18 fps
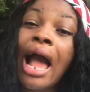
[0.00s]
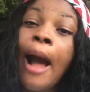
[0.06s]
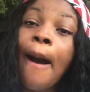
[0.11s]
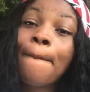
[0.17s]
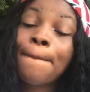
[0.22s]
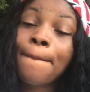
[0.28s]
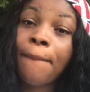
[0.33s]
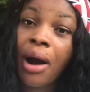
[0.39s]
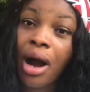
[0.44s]

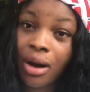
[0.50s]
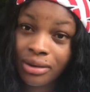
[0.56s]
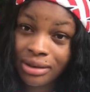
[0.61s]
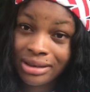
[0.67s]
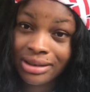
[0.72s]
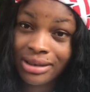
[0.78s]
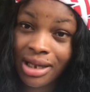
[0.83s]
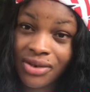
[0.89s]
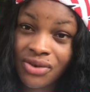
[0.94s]
and pound
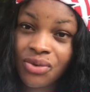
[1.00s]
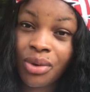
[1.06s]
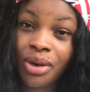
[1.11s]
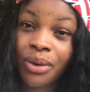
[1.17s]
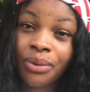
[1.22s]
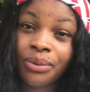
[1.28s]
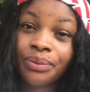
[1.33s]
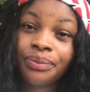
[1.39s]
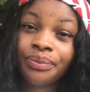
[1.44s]
it as well.
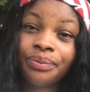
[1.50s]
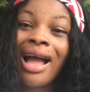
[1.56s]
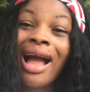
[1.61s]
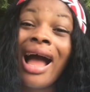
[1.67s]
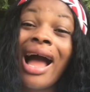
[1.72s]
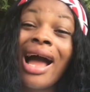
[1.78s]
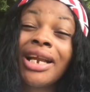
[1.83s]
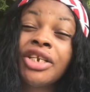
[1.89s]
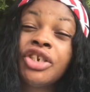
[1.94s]

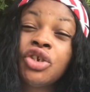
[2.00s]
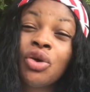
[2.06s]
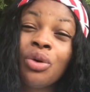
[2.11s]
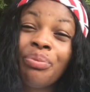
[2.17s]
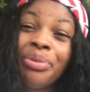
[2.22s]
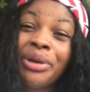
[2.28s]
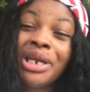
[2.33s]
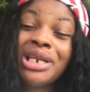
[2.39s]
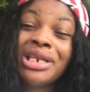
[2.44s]
Add your
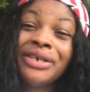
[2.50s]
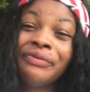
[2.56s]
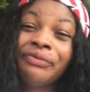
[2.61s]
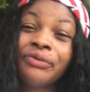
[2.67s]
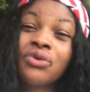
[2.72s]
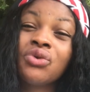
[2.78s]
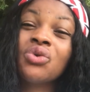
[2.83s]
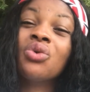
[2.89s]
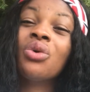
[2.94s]
bay
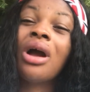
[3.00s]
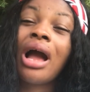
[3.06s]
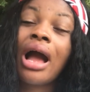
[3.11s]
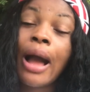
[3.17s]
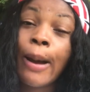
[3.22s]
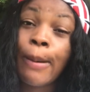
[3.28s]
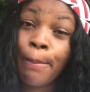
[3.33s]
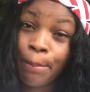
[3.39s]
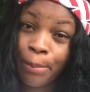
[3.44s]
leaf too
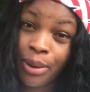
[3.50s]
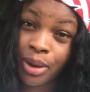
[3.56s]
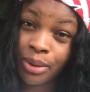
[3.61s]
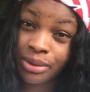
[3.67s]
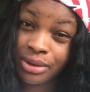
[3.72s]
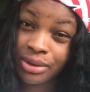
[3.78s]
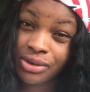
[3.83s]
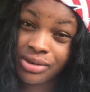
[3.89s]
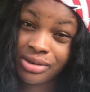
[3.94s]
and
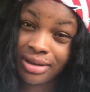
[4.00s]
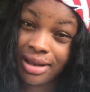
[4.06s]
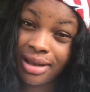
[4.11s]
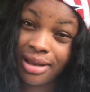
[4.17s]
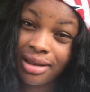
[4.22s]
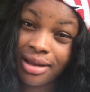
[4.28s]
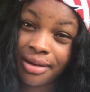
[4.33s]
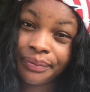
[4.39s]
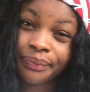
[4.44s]
pound it
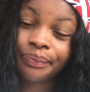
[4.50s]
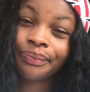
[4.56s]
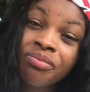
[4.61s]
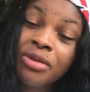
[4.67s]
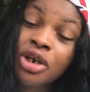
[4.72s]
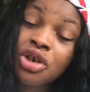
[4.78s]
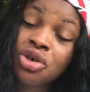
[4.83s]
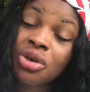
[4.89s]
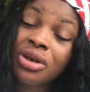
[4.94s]
together.
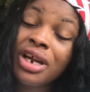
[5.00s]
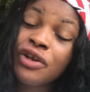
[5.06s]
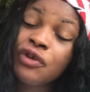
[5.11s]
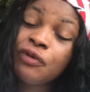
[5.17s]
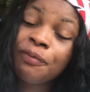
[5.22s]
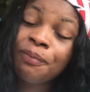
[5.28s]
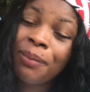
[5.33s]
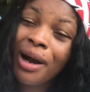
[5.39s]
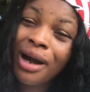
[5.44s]
Make sure that
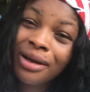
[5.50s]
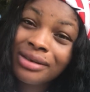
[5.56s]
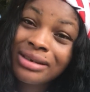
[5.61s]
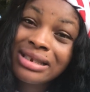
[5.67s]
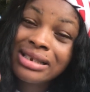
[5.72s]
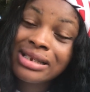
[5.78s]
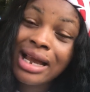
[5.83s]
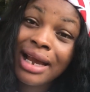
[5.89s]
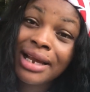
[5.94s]
you've pound
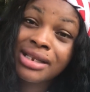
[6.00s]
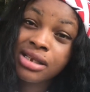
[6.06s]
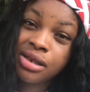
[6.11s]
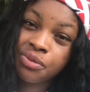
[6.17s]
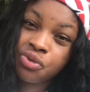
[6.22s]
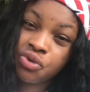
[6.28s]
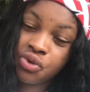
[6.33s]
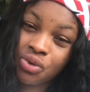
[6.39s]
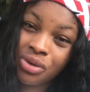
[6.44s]
these
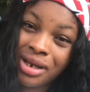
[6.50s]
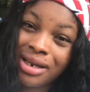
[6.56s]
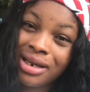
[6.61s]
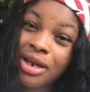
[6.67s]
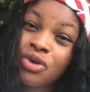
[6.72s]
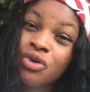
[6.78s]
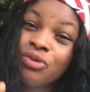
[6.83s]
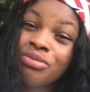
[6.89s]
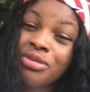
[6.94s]
items together.
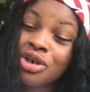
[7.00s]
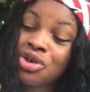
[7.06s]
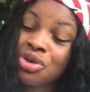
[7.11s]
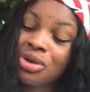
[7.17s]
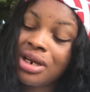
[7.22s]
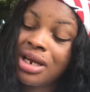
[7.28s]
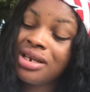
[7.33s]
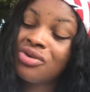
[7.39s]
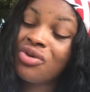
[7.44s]
You make
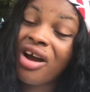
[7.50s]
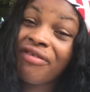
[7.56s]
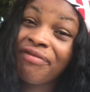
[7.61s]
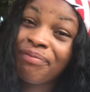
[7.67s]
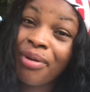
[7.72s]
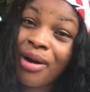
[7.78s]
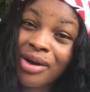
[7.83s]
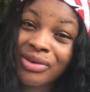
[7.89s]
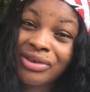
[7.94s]
sure that you have
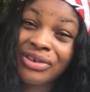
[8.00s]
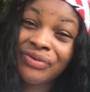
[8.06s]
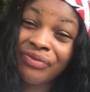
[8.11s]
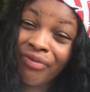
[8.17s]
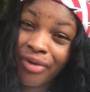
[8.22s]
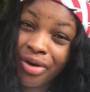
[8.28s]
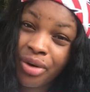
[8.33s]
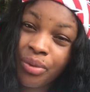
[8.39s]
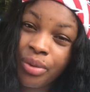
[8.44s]
pounded it
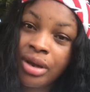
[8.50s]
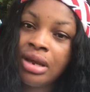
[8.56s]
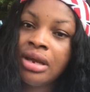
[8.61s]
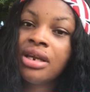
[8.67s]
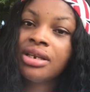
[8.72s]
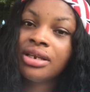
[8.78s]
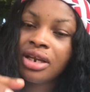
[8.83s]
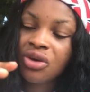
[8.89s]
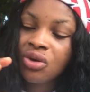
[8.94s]
very well.
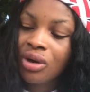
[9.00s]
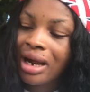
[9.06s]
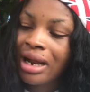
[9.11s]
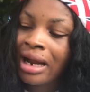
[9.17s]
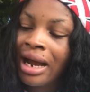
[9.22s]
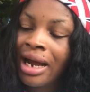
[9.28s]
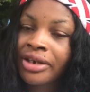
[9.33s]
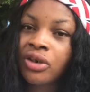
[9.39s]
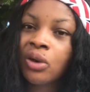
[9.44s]
Then you
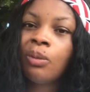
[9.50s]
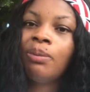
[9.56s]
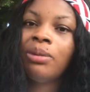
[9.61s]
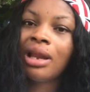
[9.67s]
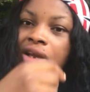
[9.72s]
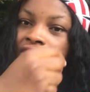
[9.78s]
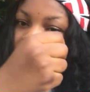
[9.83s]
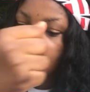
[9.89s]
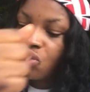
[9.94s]
can add your
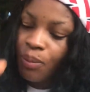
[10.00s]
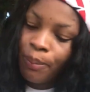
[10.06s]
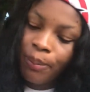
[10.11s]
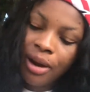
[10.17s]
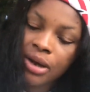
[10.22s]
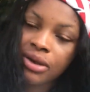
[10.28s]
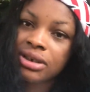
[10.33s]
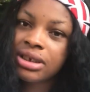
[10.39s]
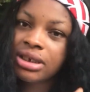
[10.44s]
blacks to
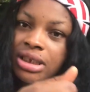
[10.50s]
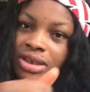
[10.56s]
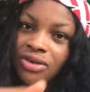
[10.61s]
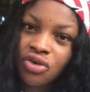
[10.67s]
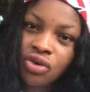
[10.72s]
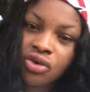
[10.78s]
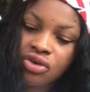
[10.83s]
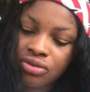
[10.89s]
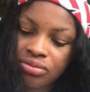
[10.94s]
pound it.
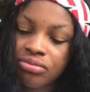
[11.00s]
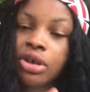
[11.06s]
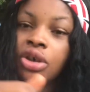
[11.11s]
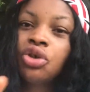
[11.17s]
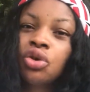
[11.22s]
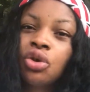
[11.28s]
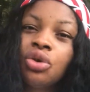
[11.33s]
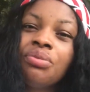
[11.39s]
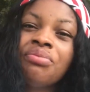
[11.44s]
Just make
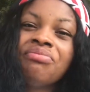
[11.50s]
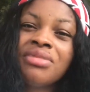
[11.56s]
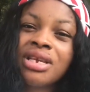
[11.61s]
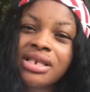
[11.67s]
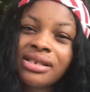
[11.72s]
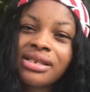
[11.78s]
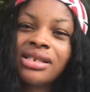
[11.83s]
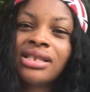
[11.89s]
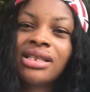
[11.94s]
sure you
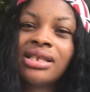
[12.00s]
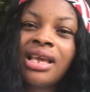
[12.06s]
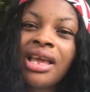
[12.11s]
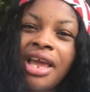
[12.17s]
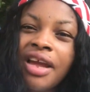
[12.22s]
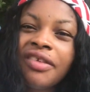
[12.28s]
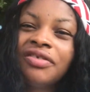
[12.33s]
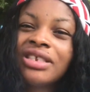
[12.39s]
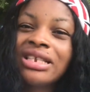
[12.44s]
mix it.
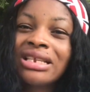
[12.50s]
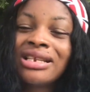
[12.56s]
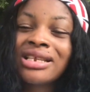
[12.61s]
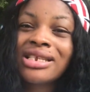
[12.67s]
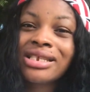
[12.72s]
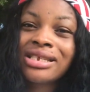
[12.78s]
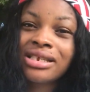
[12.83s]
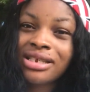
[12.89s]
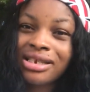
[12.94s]
Everything
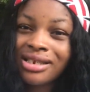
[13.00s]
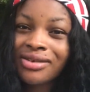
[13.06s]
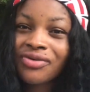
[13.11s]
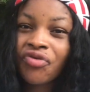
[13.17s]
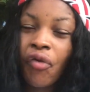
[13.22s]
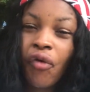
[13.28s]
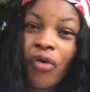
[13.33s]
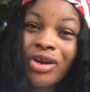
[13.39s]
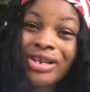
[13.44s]
is
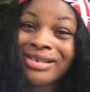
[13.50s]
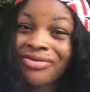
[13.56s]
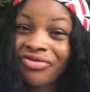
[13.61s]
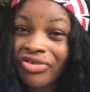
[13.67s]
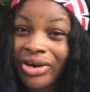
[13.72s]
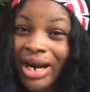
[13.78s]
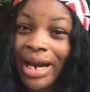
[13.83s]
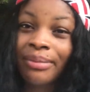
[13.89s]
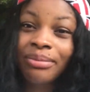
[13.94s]

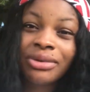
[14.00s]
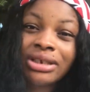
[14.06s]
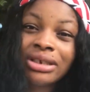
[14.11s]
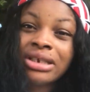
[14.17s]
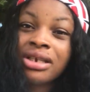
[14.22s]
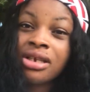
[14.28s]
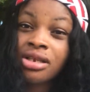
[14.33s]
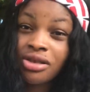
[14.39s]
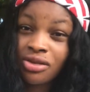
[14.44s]
rhymed
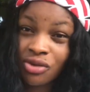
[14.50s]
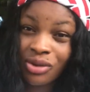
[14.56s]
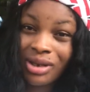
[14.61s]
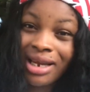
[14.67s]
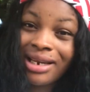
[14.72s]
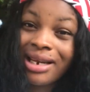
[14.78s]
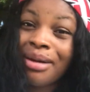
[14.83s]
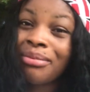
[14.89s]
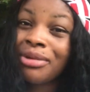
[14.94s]

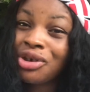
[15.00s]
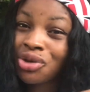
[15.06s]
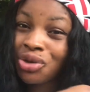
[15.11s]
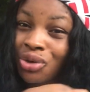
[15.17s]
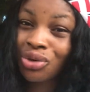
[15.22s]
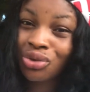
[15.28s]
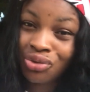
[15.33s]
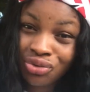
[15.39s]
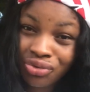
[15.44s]
together. Make
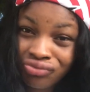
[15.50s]
sure you